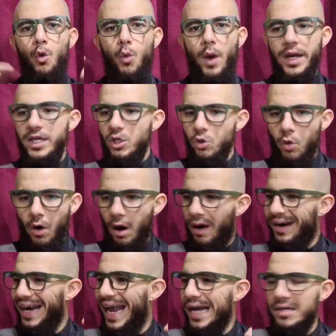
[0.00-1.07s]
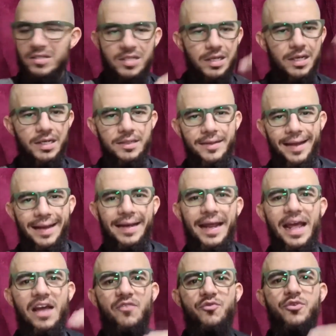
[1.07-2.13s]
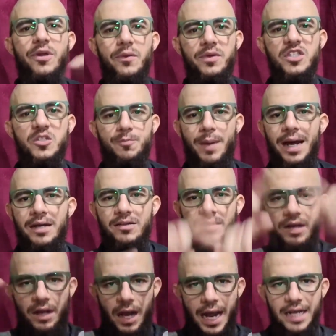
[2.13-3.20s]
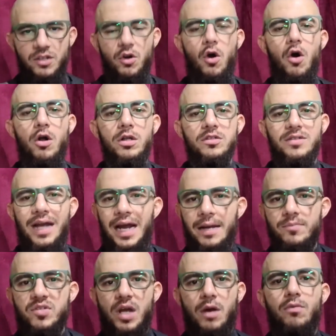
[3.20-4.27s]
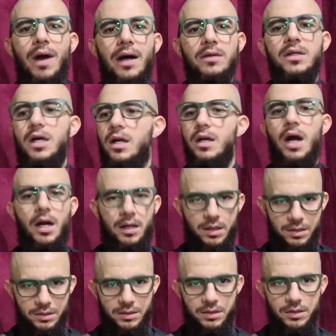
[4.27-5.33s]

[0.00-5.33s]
When you are excellent in every respect at all times around the clock.